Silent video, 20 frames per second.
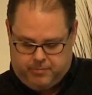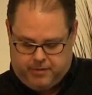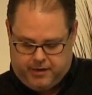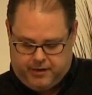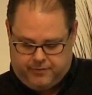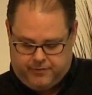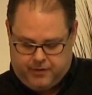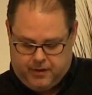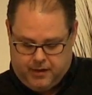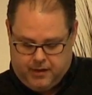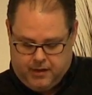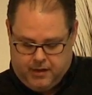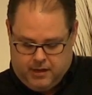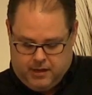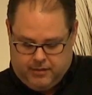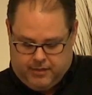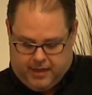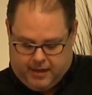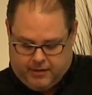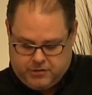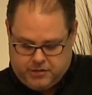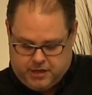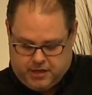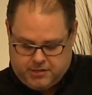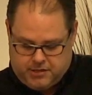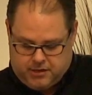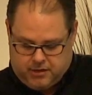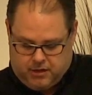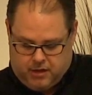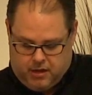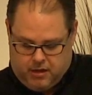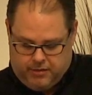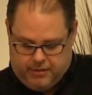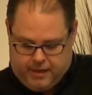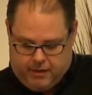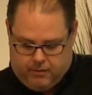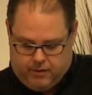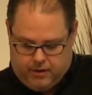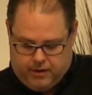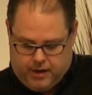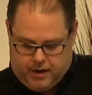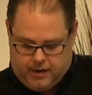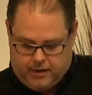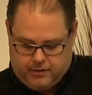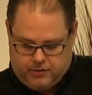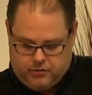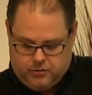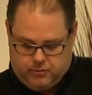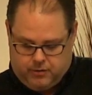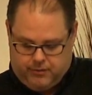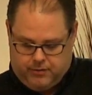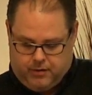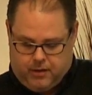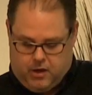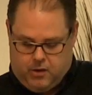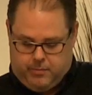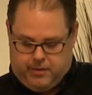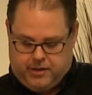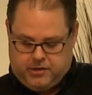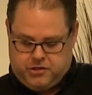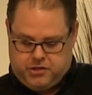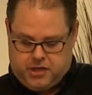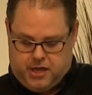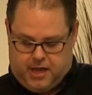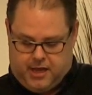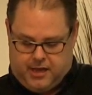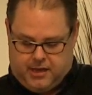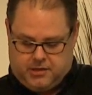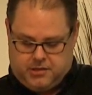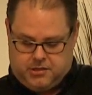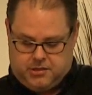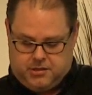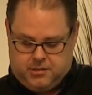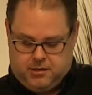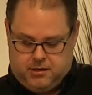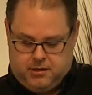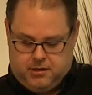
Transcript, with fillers: But if thou judge the law, thou art not a doer of the law, but a judge.